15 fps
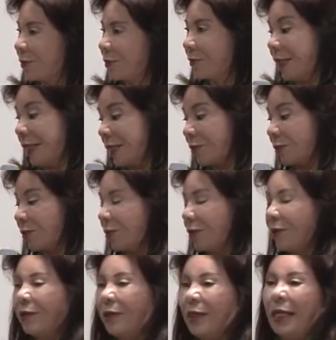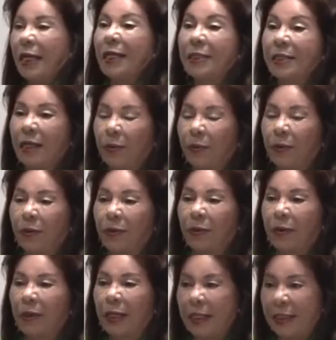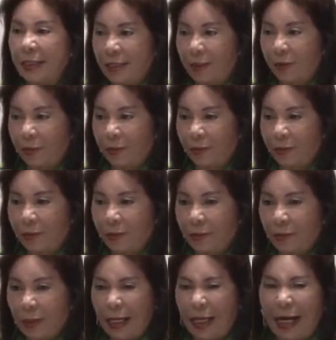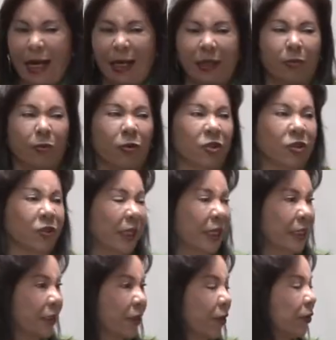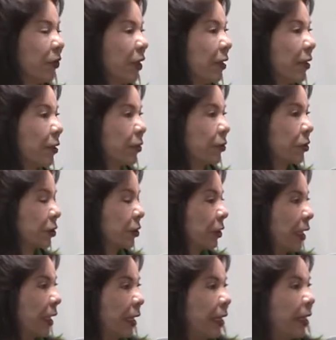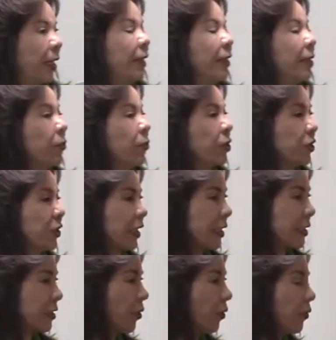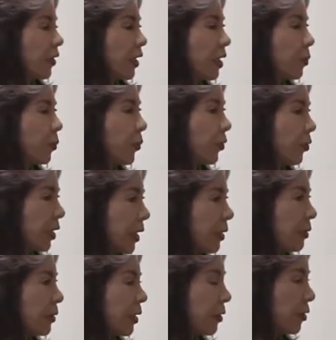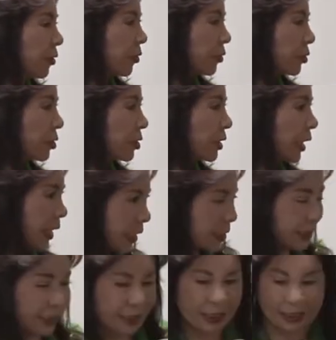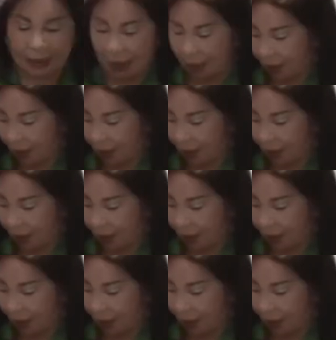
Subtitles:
And so that flavor, that seasoning, that demonstration of God, the demonstration of God's power, that is the salt.